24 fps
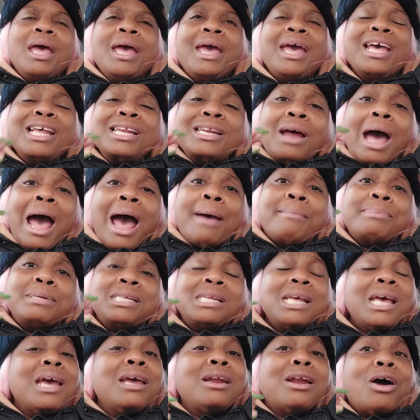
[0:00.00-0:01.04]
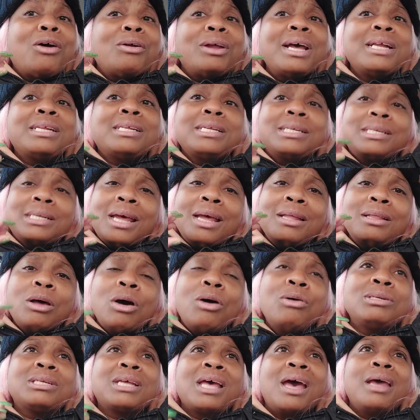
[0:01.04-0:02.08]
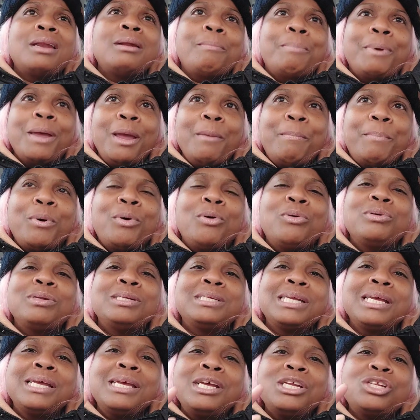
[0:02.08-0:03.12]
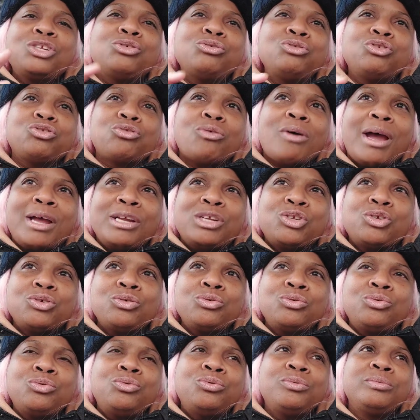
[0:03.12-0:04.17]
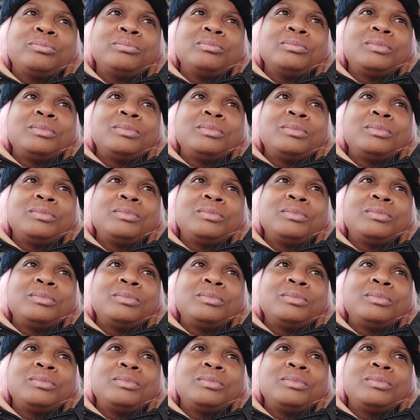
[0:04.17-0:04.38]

And I'm saying all that to say those kind of people tend to try to